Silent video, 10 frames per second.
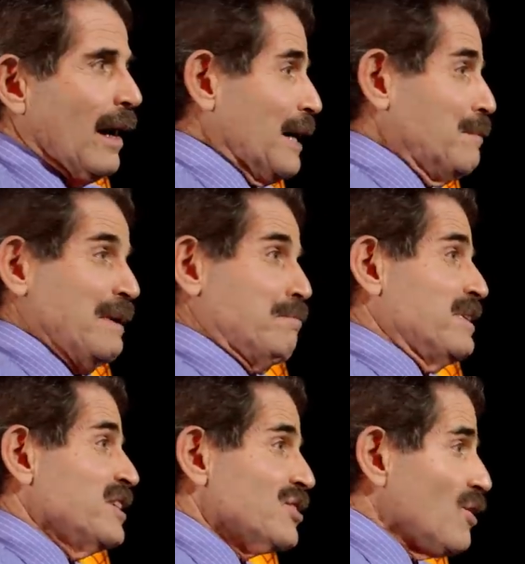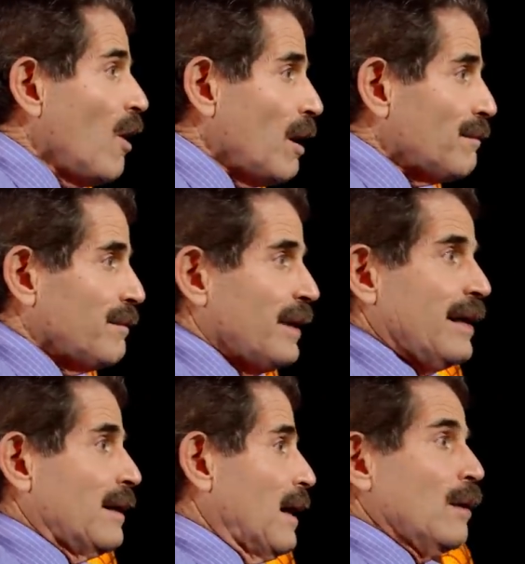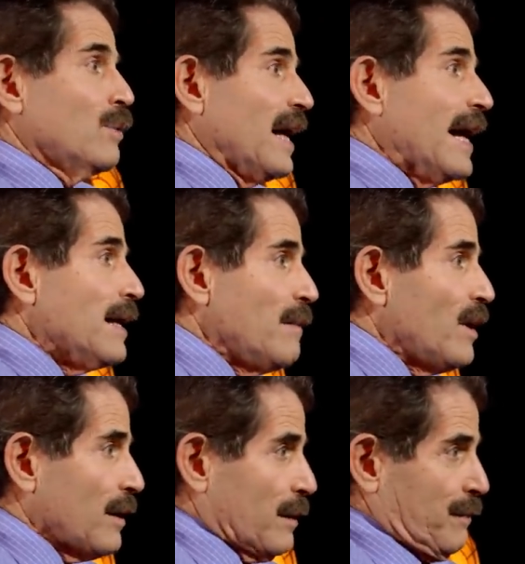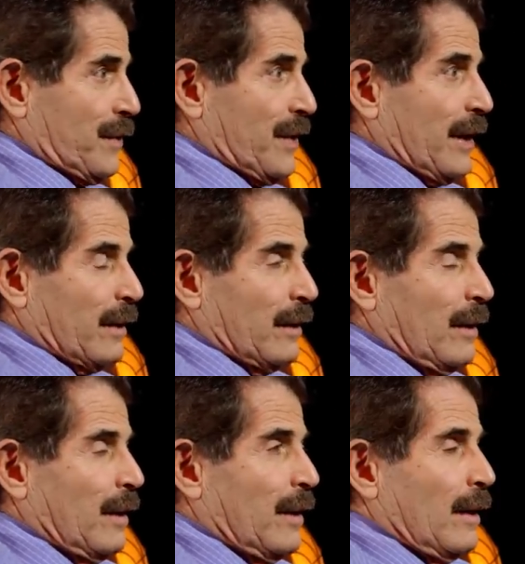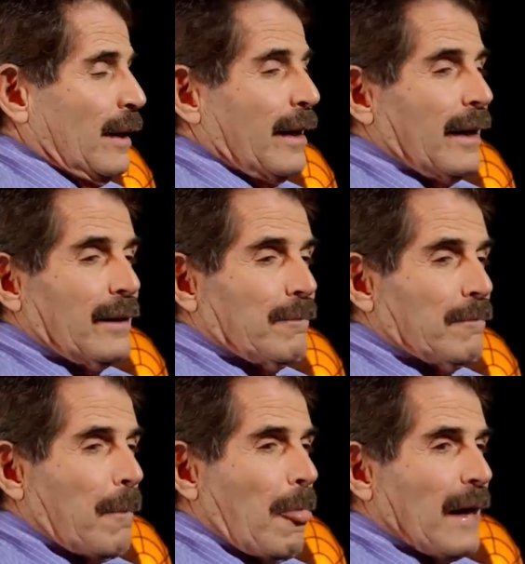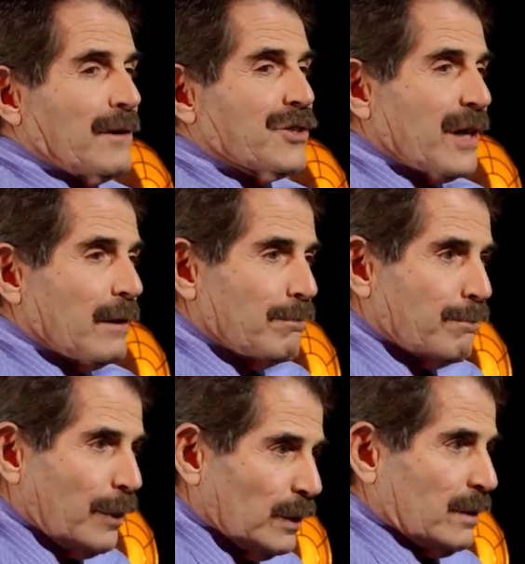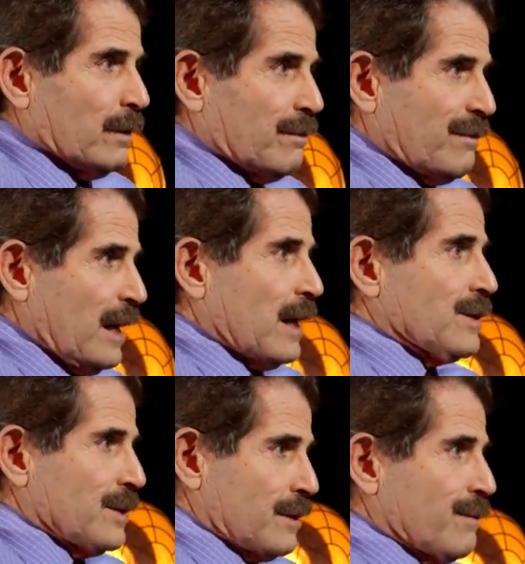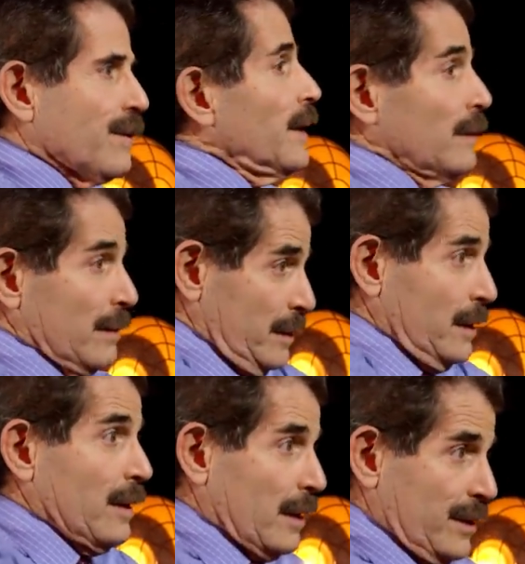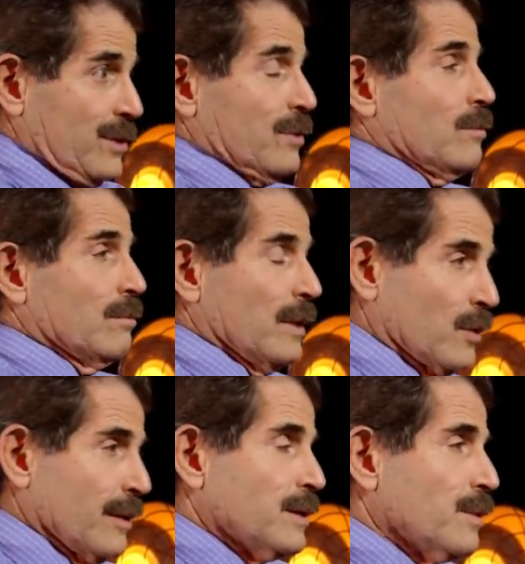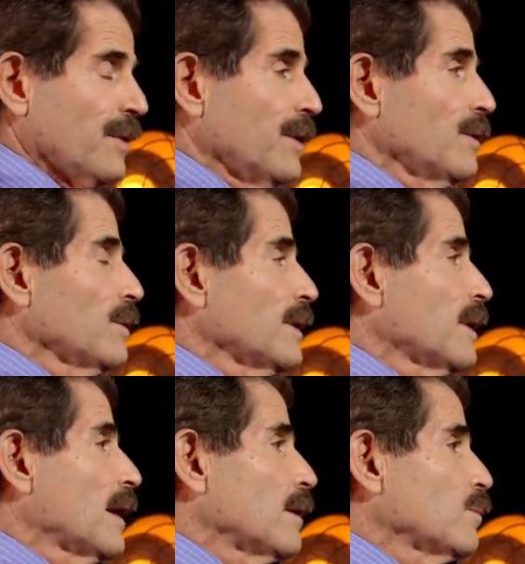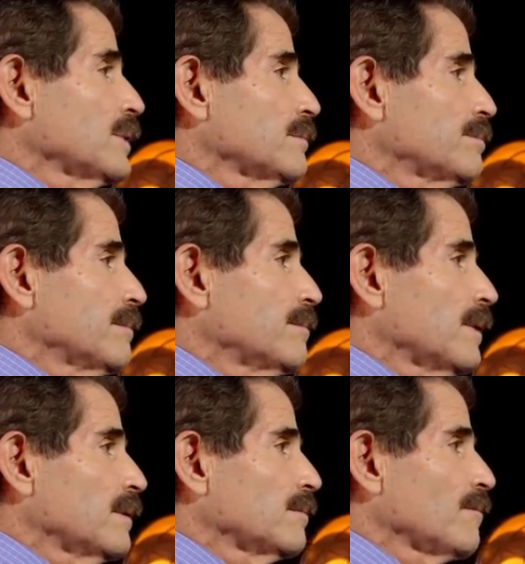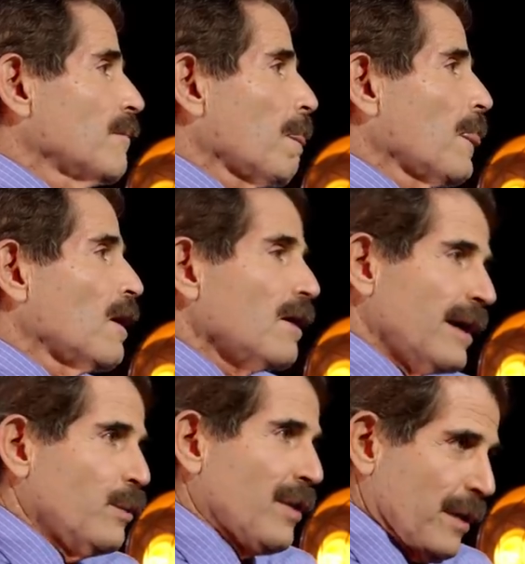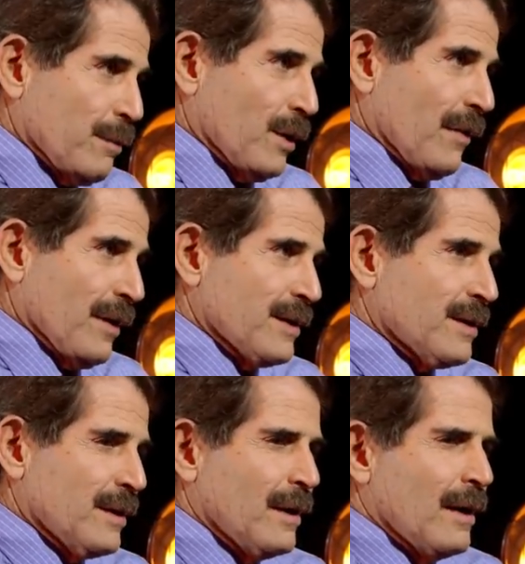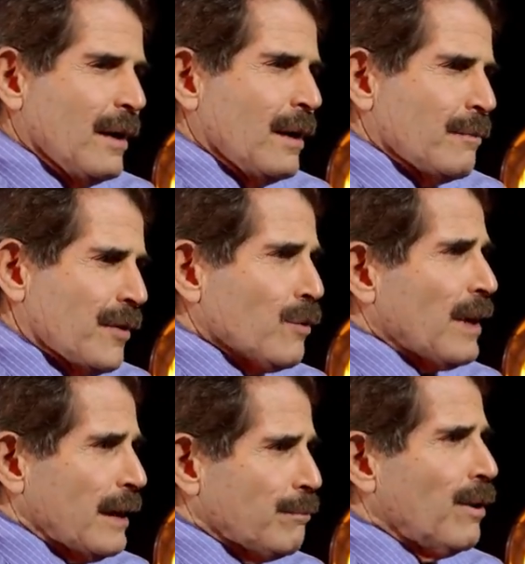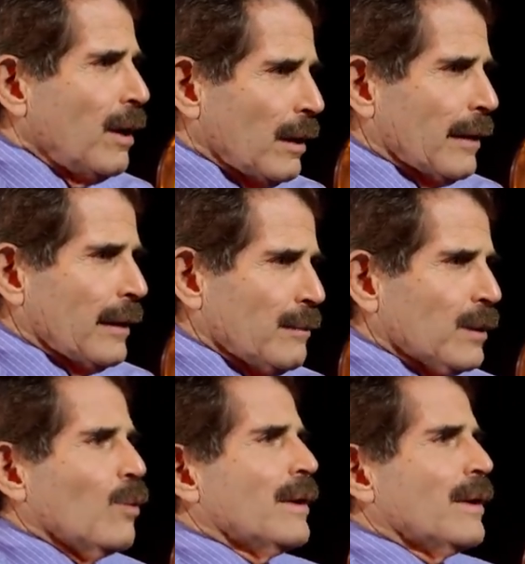I'd be pissed off, and I would hate America for that. And John Bolton of Fox is a friend, and he, I assume, agrees with you. And I would argue with him on this, the Ron Paul argument.